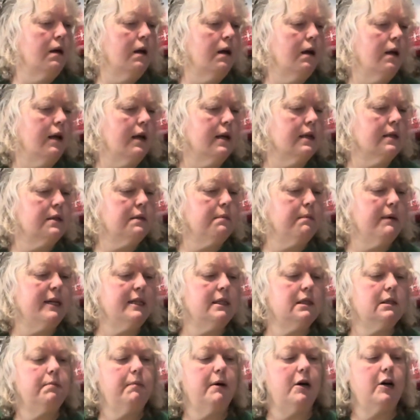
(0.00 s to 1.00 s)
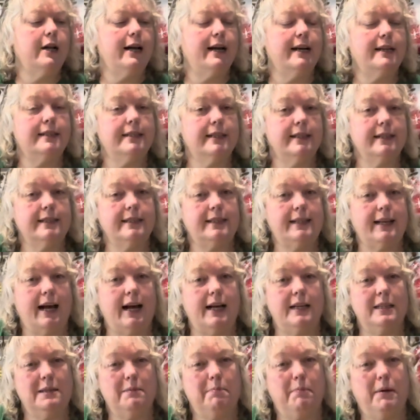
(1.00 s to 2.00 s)
is my Smartass and
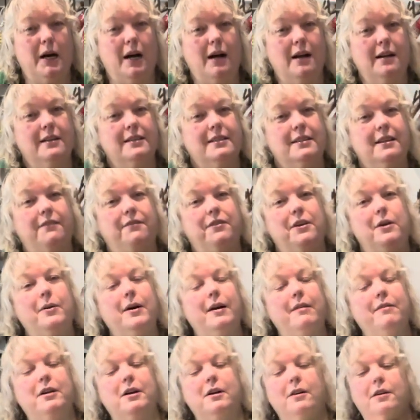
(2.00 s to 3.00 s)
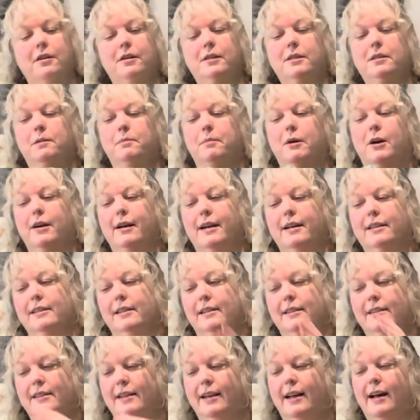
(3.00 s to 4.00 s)
Sass box. If you haven't heard of Smartass
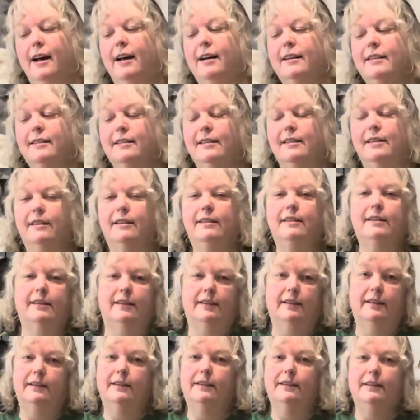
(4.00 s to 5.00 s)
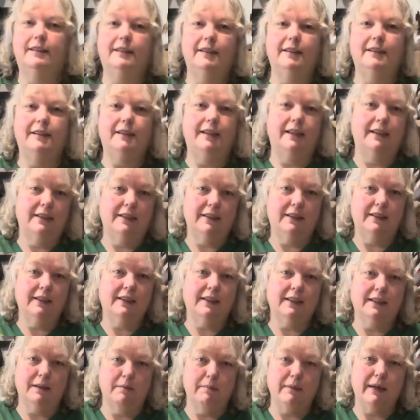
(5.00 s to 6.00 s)
and Sass, you need to
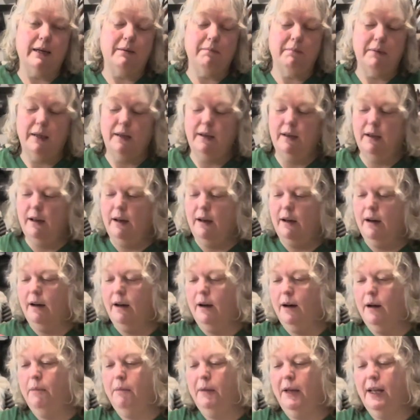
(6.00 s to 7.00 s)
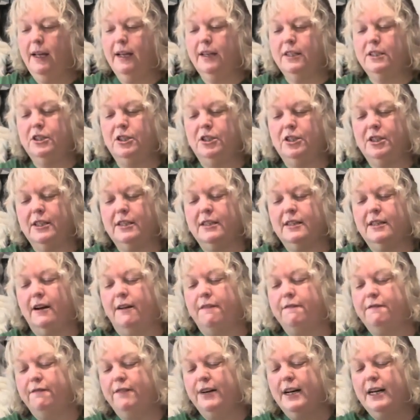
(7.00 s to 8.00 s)
look them up. It's just a
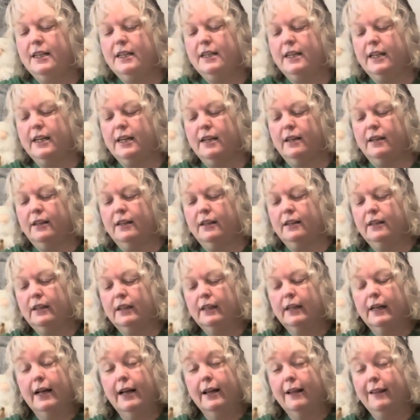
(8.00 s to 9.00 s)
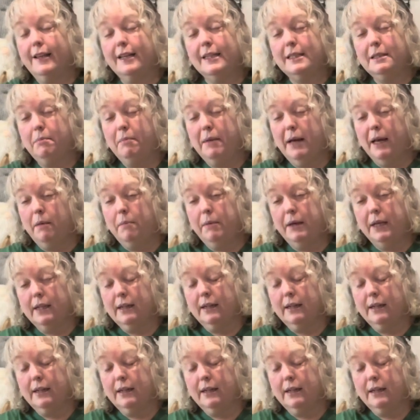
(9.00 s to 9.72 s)
fun little, this may be the